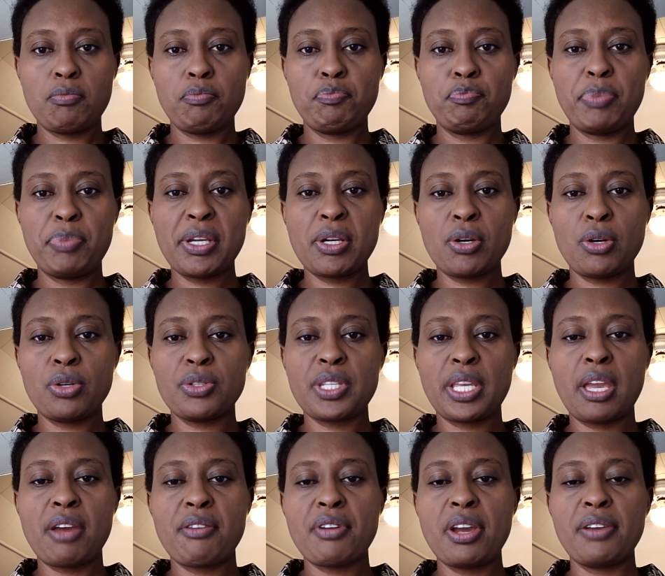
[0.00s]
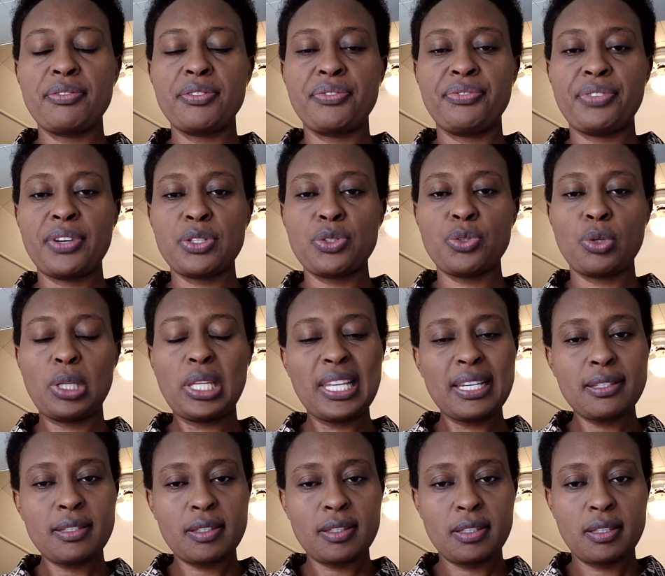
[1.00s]
because I arrived first or
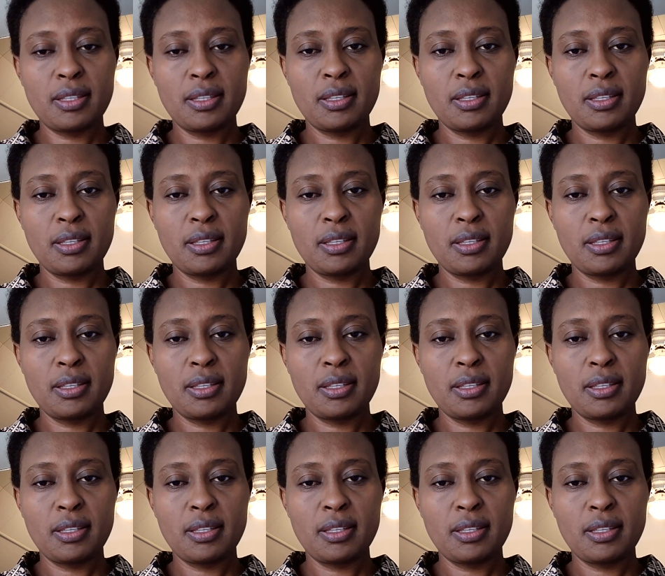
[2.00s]
last?